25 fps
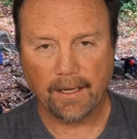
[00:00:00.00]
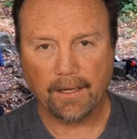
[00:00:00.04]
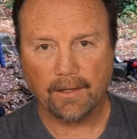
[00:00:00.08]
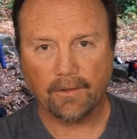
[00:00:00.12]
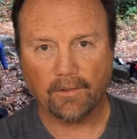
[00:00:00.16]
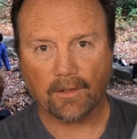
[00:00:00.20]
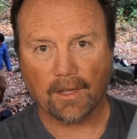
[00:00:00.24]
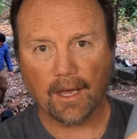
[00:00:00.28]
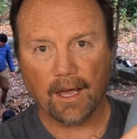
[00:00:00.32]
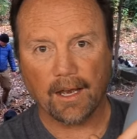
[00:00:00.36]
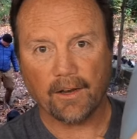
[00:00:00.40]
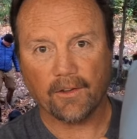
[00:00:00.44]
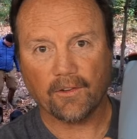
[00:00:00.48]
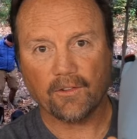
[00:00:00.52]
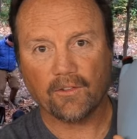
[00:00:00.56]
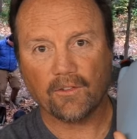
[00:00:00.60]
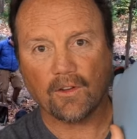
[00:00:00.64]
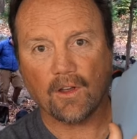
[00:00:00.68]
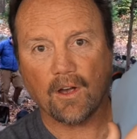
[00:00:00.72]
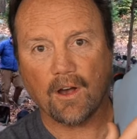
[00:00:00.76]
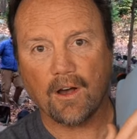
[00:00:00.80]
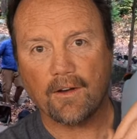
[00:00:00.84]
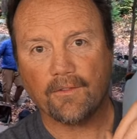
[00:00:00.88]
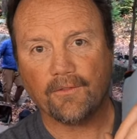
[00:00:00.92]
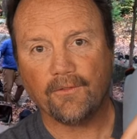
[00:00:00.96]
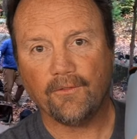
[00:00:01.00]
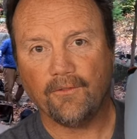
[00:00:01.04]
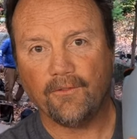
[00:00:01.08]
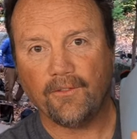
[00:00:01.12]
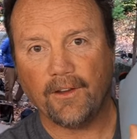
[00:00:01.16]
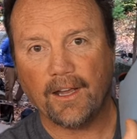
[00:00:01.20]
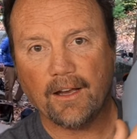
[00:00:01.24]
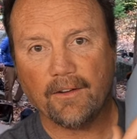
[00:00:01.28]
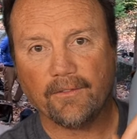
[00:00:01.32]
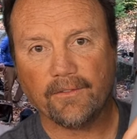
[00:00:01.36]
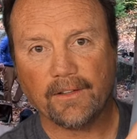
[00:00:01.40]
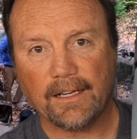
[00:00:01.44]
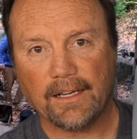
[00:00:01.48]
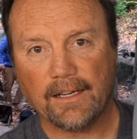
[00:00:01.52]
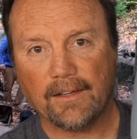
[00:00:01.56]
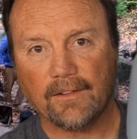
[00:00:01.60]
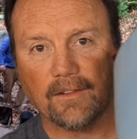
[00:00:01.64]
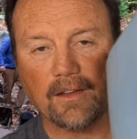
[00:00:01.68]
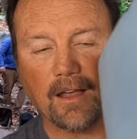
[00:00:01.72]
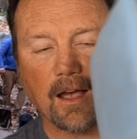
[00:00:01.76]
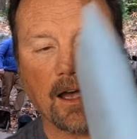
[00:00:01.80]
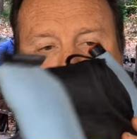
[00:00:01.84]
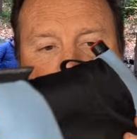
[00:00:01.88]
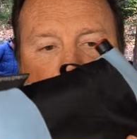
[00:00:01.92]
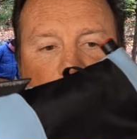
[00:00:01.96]
It's got a soft velvety
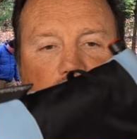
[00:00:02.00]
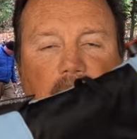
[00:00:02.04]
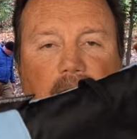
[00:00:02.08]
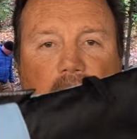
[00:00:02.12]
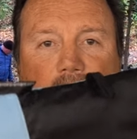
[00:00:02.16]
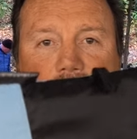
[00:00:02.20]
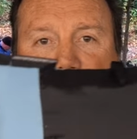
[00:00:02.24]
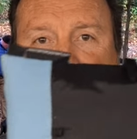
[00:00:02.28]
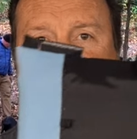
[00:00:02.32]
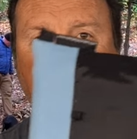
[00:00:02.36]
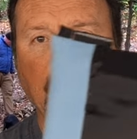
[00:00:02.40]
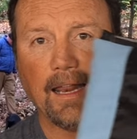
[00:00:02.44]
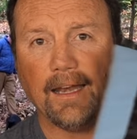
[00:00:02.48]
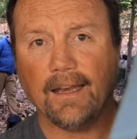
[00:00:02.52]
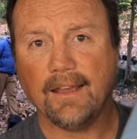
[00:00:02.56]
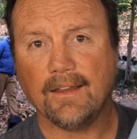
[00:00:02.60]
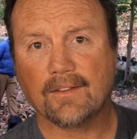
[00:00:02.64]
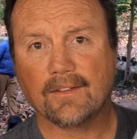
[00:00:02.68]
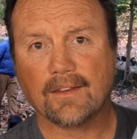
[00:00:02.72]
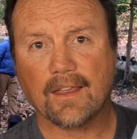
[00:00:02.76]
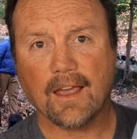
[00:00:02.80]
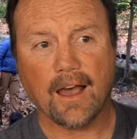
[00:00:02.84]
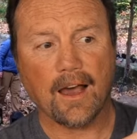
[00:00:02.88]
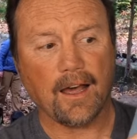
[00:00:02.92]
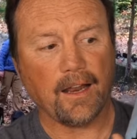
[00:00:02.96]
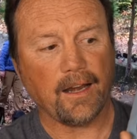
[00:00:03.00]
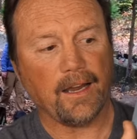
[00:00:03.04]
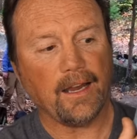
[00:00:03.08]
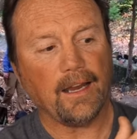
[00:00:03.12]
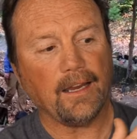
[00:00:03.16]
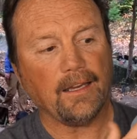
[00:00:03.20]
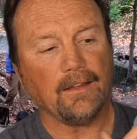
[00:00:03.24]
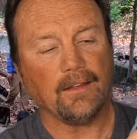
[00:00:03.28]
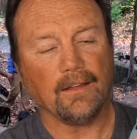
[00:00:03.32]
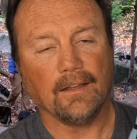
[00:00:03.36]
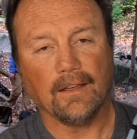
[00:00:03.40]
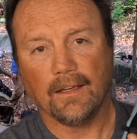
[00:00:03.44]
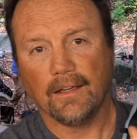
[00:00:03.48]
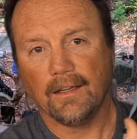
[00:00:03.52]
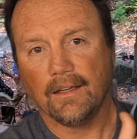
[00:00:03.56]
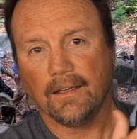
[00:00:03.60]
side and it's got a